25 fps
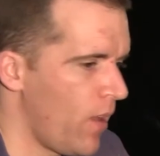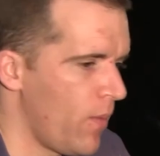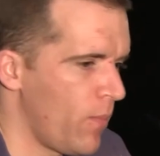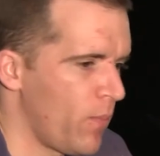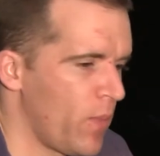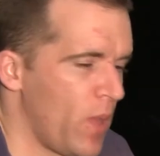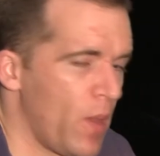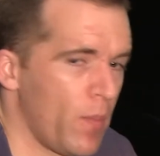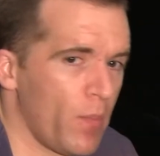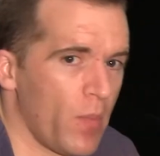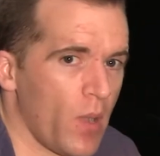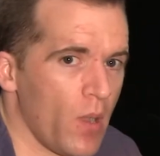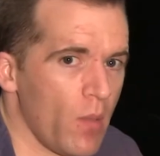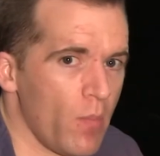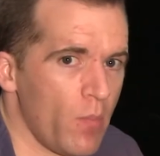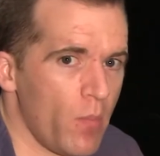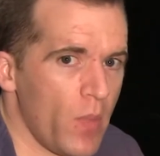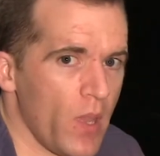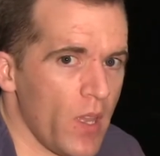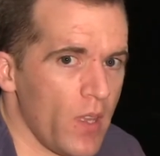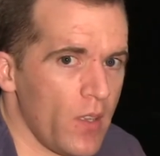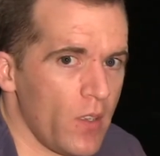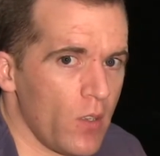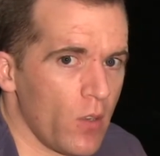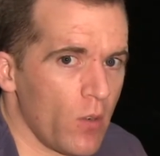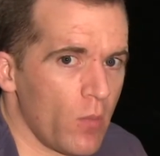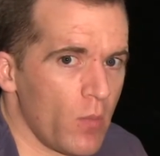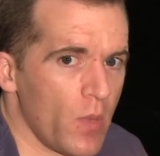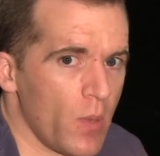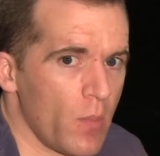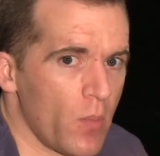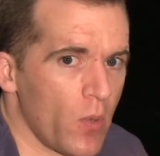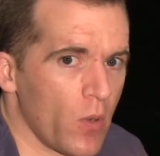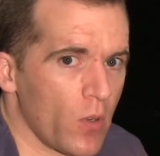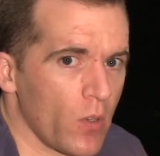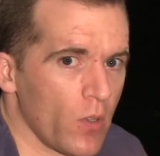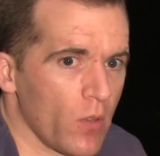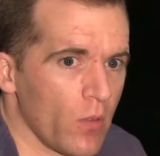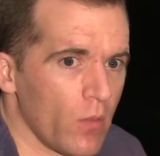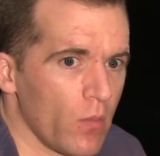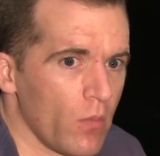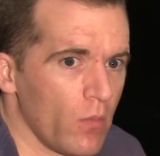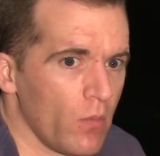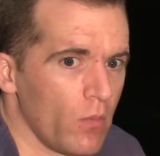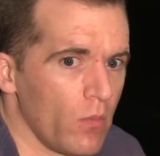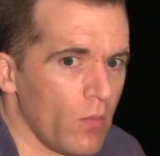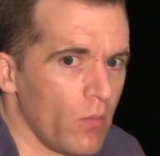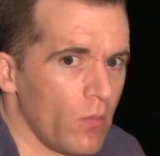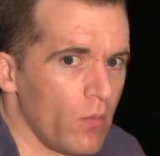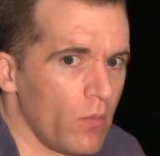bit by bit you'll be putting
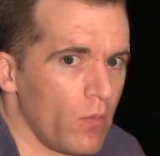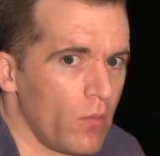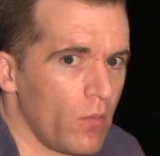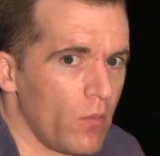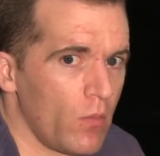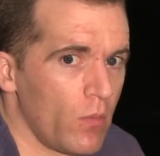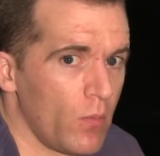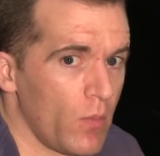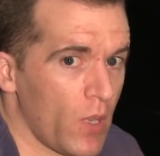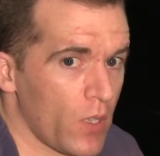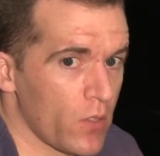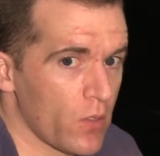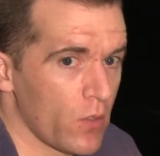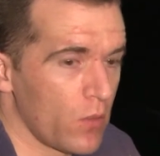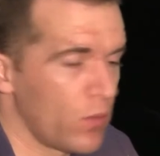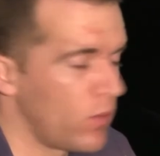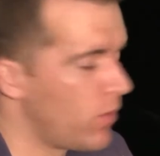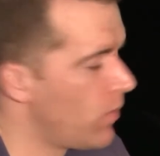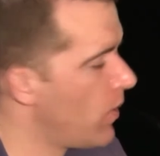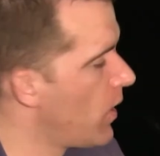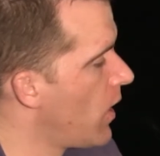on muscle,